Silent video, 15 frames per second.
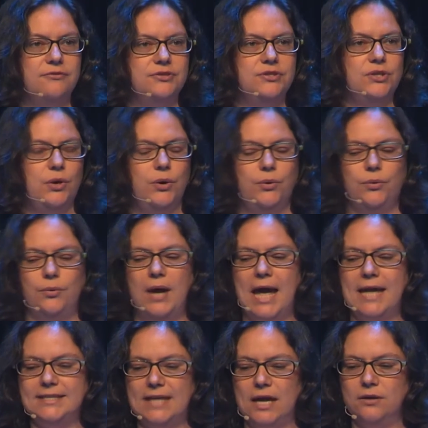So
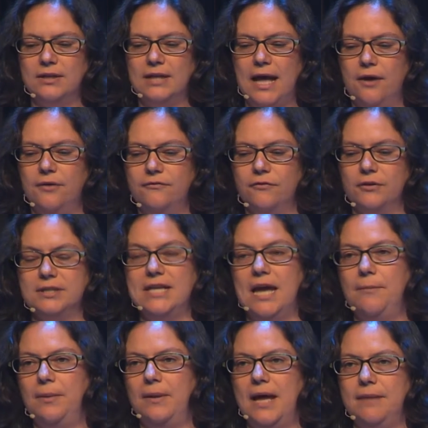at SoundCloud, for
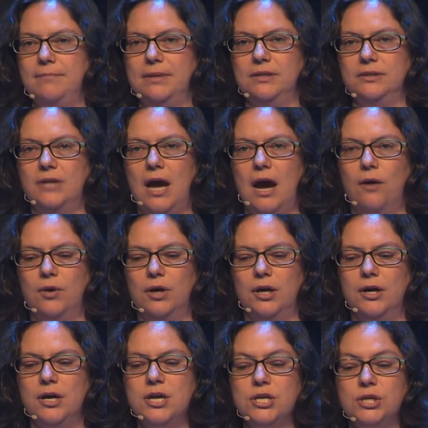example, I built
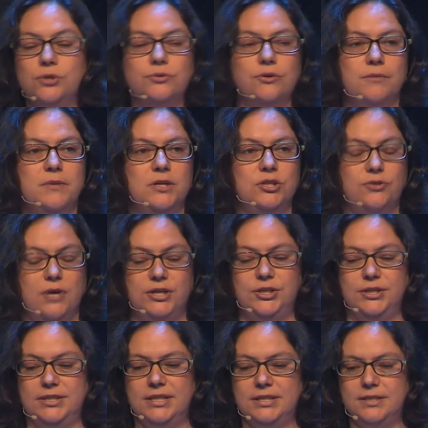our user administration
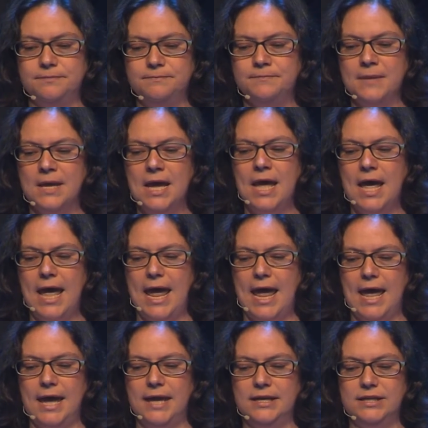system,
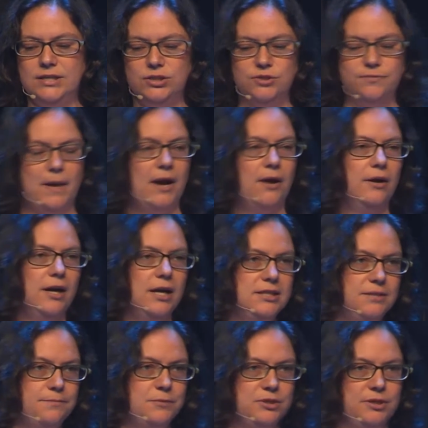and it's used by our
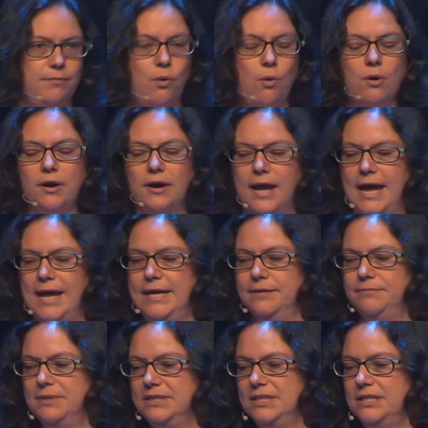customer support and
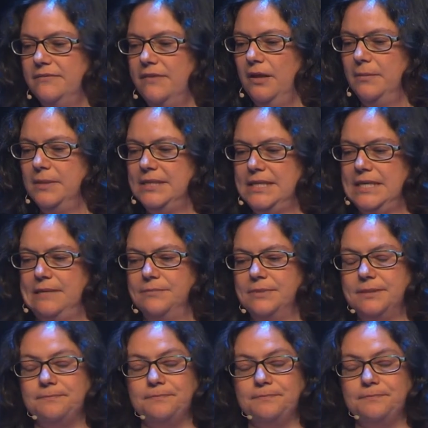business development teams.